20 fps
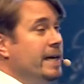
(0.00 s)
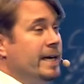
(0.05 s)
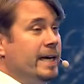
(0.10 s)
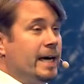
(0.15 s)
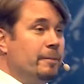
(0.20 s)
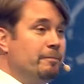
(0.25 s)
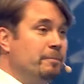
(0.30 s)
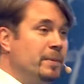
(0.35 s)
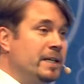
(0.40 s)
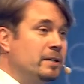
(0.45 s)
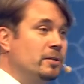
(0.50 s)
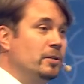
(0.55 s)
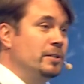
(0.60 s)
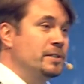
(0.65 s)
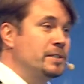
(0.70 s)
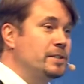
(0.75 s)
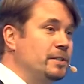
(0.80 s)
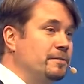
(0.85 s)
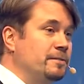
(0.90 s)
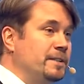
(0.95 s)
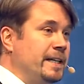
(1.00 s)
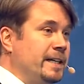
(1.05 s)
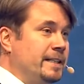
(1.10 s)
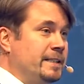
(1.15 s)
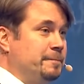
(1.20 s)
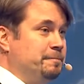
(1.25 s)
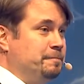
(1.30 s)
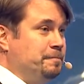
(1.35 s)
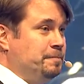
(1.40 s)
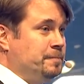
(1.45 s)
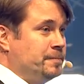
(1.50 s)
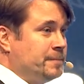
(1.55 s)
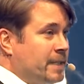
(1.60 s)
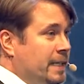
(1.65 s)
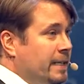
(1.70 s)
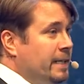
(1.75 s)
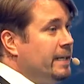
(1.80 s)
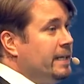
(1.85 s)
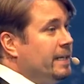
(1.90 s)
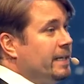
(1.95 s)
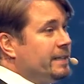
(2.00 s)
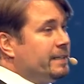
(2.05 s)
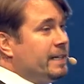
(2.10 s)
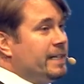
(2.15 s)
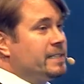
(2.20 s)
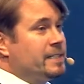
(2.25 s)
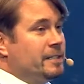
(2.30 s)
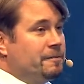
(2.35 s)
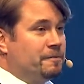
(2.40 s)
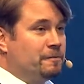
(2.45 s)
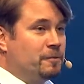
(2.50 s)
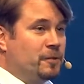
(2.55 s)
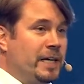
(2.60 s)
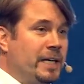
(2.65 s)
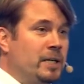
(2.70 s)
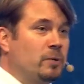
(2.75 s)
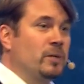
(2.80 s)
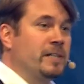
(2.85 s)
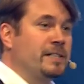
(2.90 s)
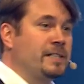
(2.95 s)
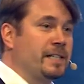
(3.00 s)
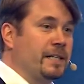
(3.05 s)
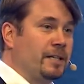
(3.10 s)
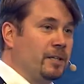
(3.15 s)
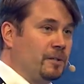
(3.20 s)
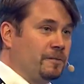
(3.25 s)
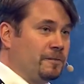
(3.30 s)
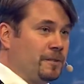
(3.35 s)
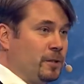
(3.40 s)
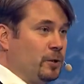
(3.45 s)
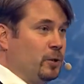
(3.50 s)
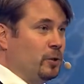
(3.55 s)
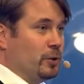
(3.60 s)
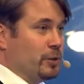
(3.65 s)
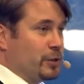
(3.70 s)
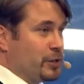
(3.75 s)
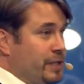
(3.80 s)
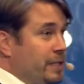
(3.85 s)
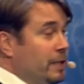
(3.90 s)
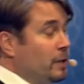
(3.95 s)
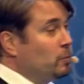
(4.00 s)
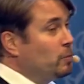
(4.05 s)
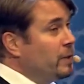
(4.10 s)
And because of that, it has a frequency of use